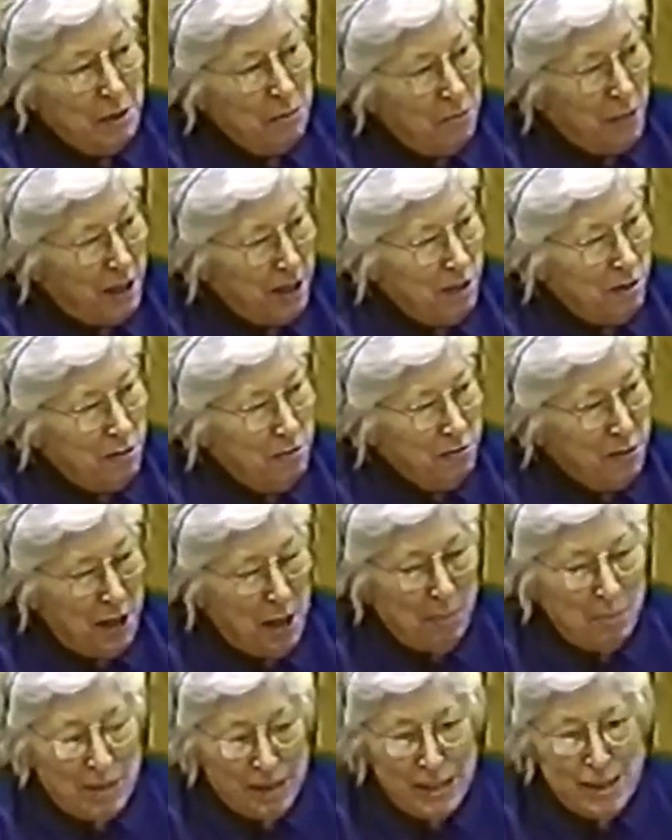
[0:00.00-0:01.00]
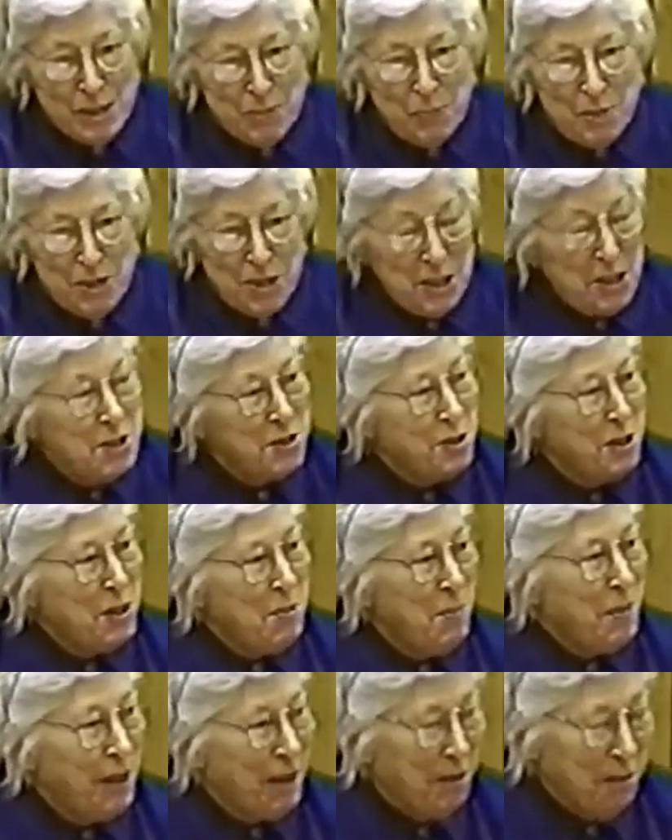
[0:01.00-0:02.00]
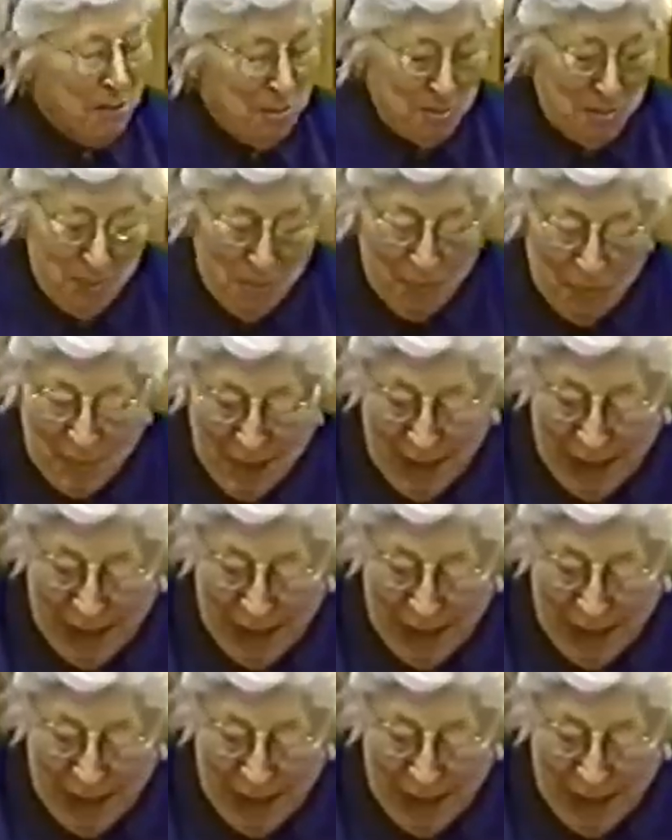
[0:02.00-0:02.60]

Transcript: admire families, particularly my own,